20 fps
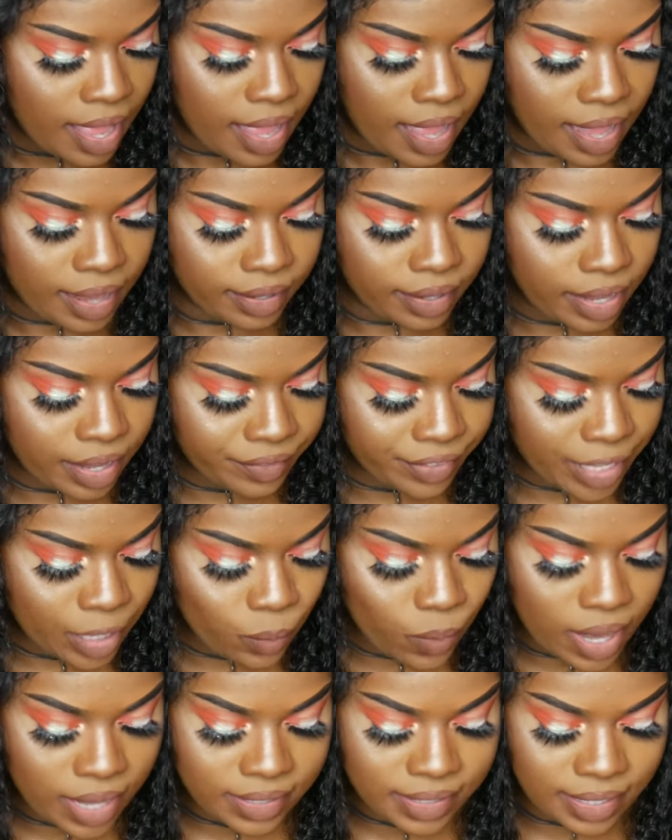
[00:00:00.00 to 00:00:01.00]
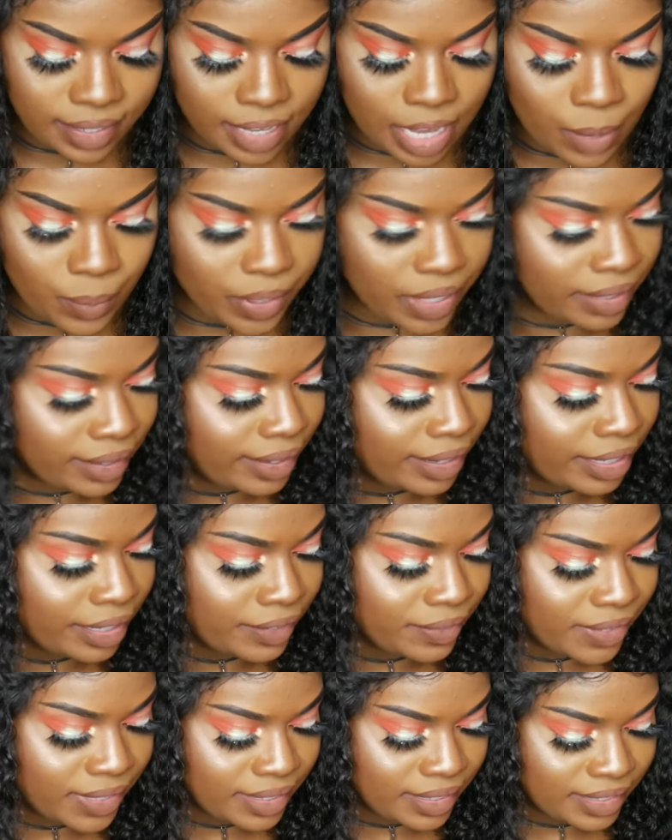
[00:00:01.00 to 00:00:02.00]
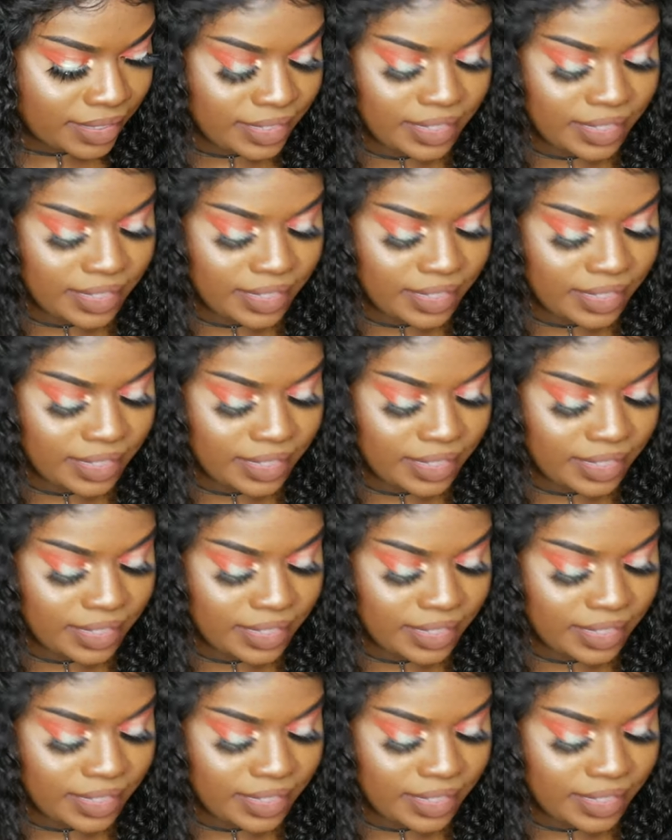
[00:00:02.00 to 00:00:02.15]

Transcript: I love heat wands that come with gloves